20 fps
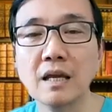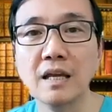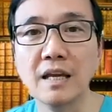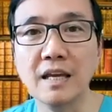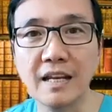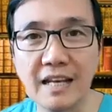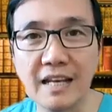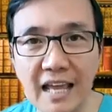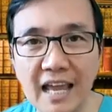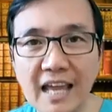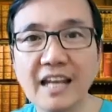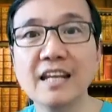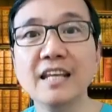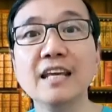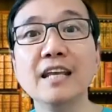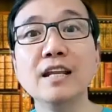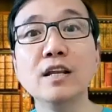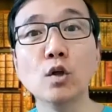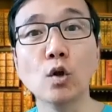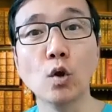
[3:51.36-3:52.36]
in any
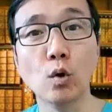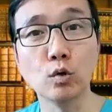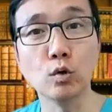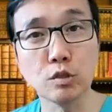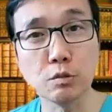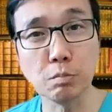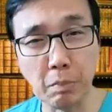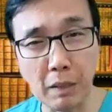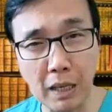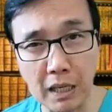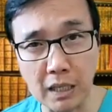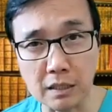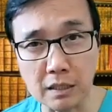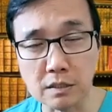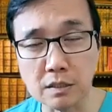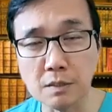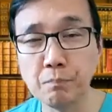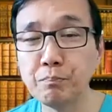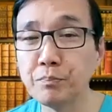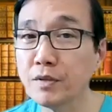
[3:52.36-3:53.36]
enclosed
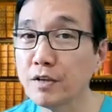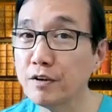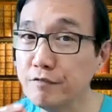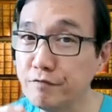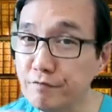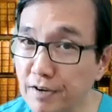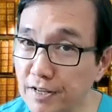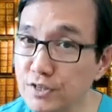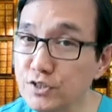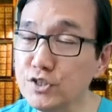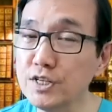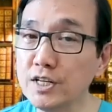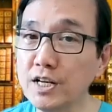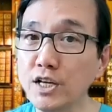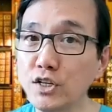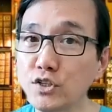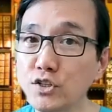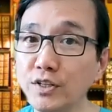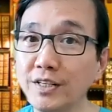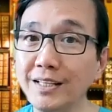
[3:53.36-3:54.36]
space,
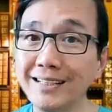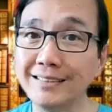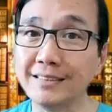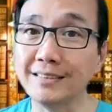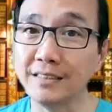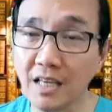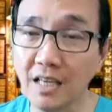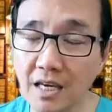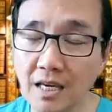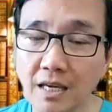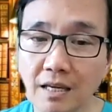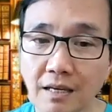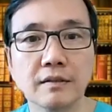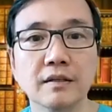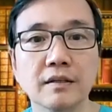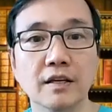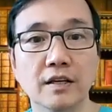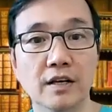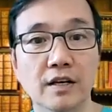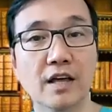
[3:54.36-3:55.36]
ventilation is key.
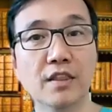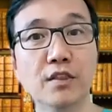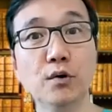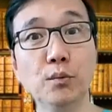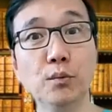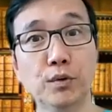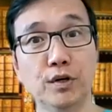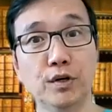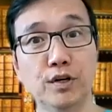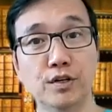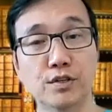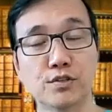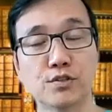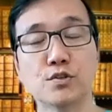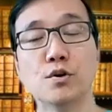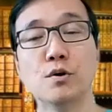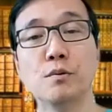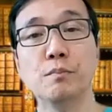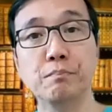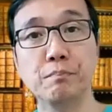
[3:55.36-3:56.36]
In other
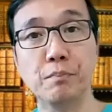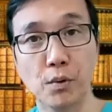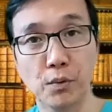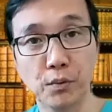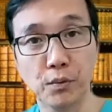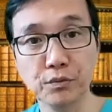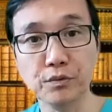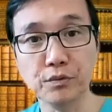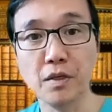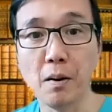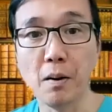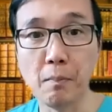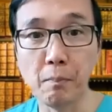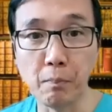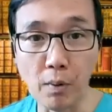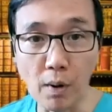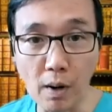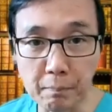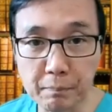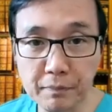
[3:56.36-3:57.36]
words, both
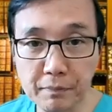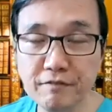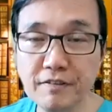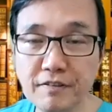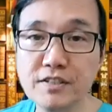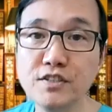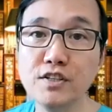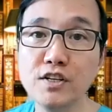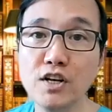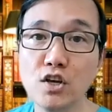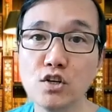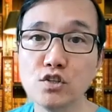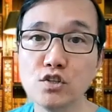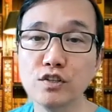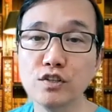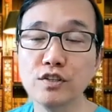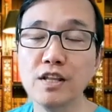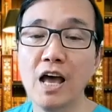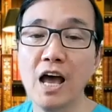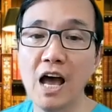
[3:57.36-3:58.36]
proper
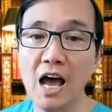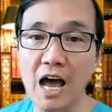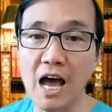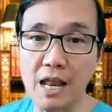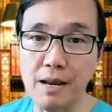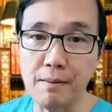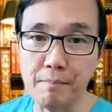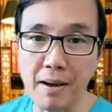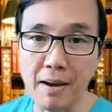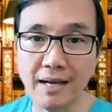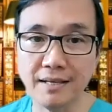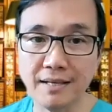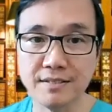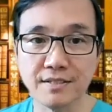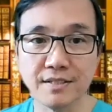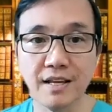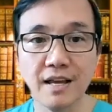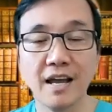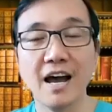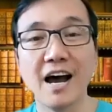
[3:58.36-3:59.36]
ventilation and
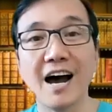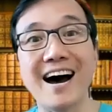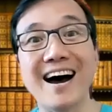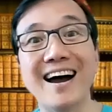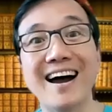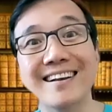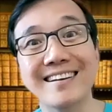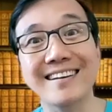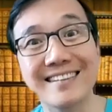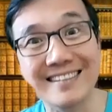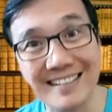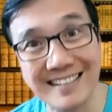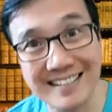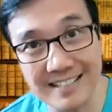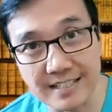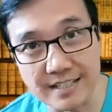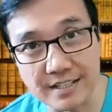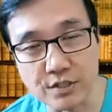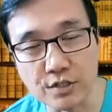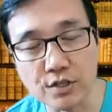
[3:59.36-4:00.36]
mask are
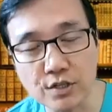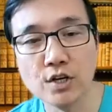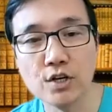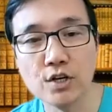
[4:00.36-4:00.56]
needed